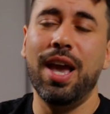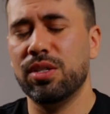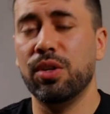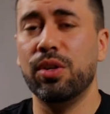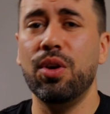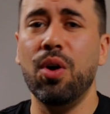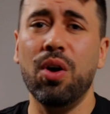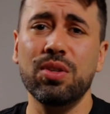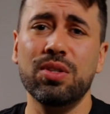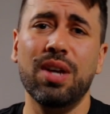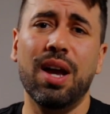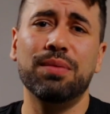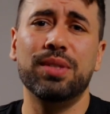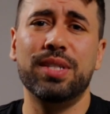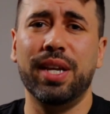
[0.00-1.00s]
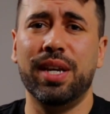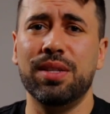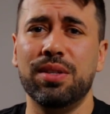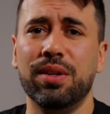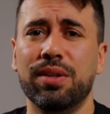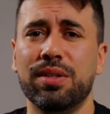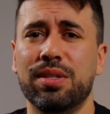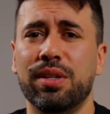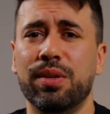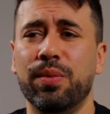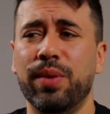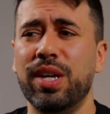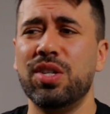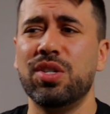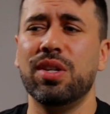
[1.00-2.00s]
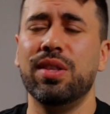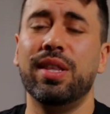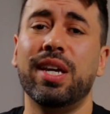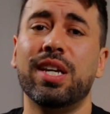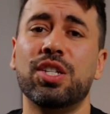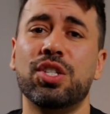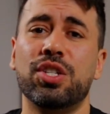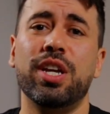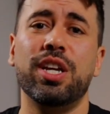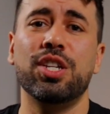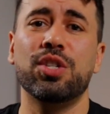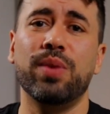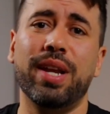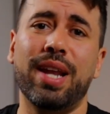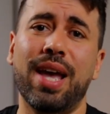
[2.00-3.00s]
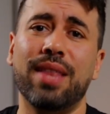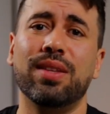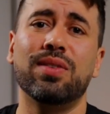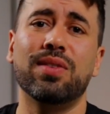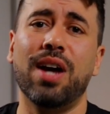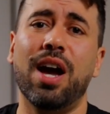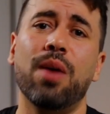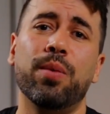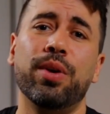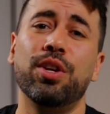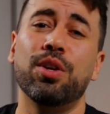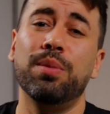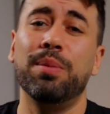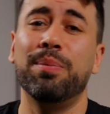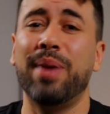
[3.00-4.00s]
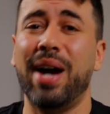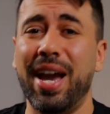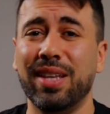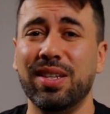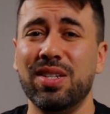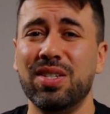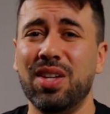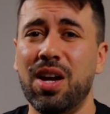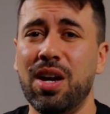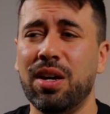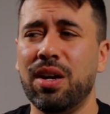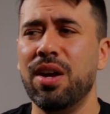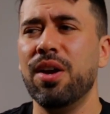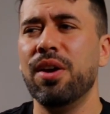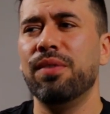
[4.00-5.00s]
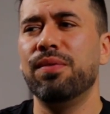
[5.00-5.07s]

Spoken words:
So you also have to take into consideration the exchange rate at the time where you'll be buying the stock